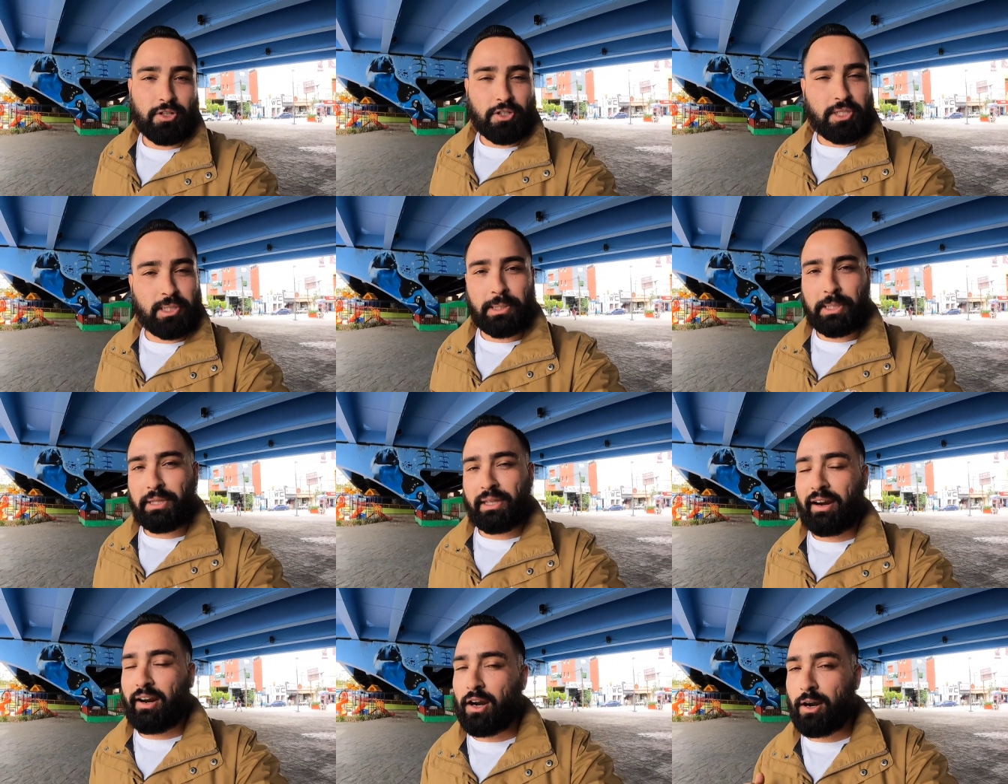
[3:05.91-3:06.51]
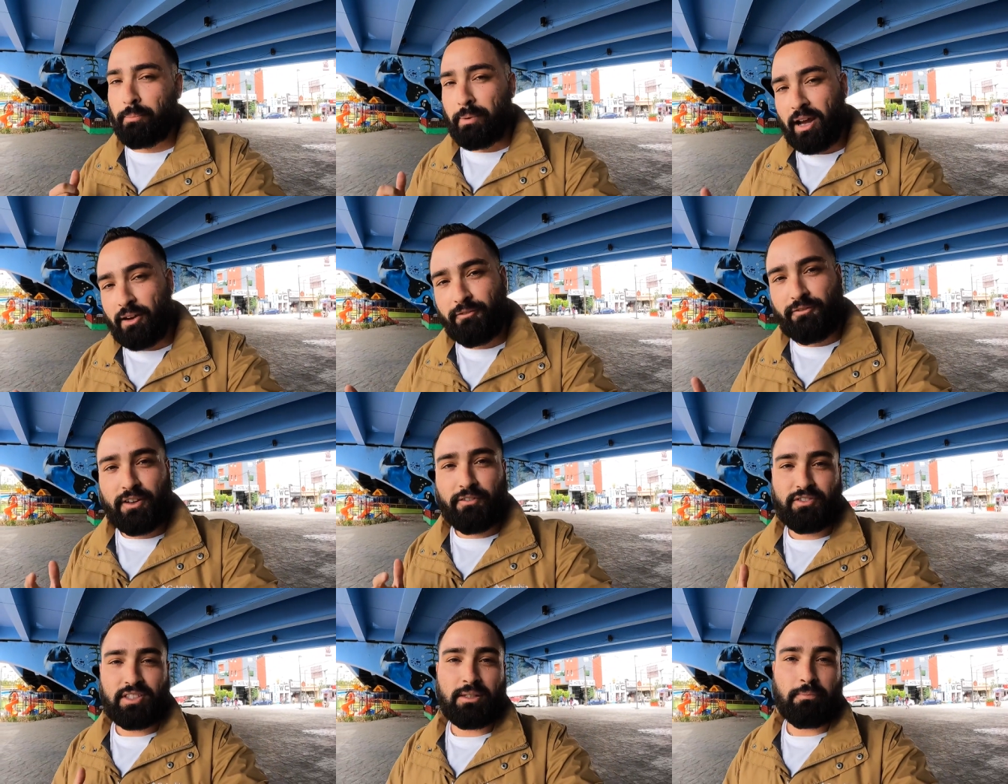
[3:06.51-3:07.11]
Usually they are
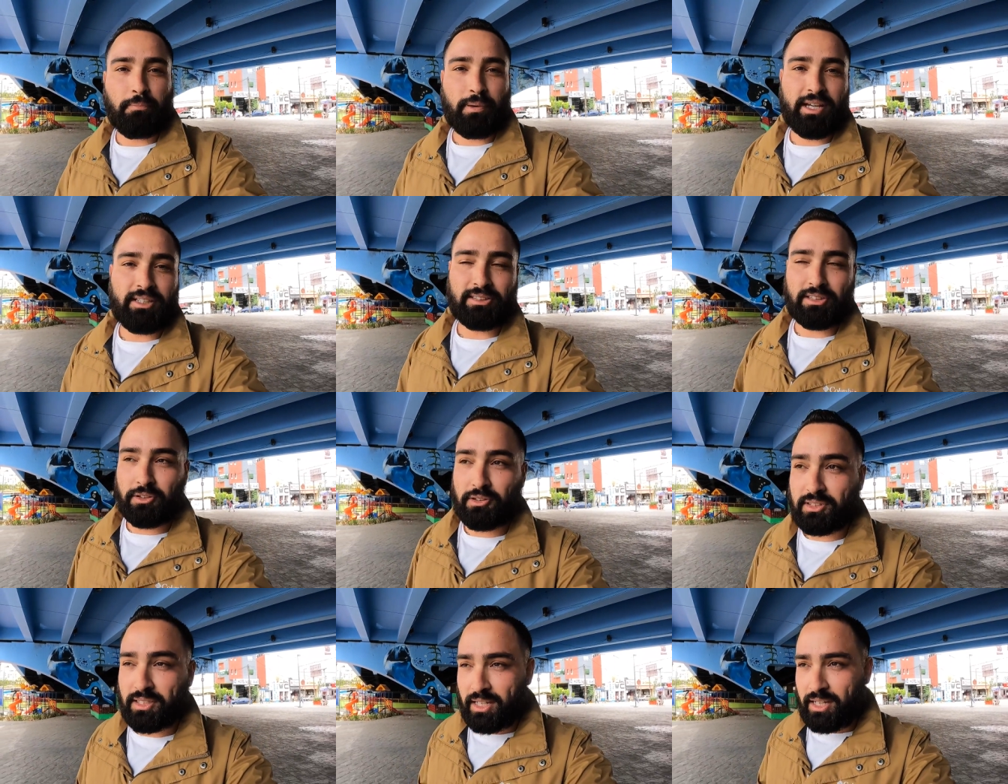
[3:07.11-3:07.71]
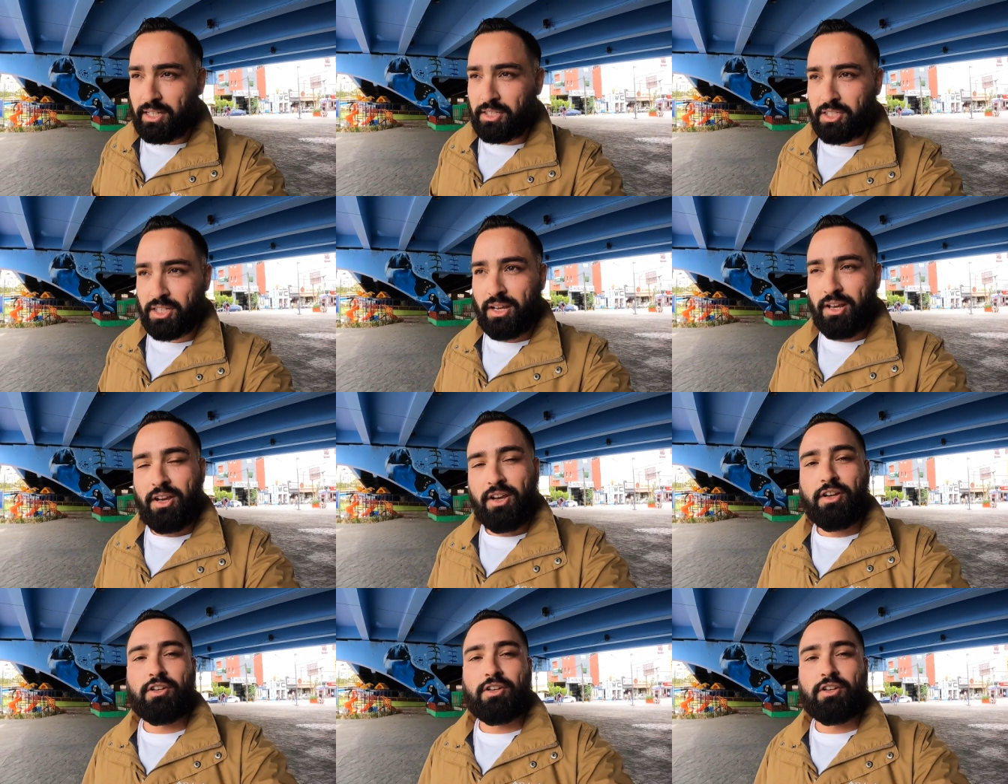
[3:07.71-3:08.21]
about 15 pesos each.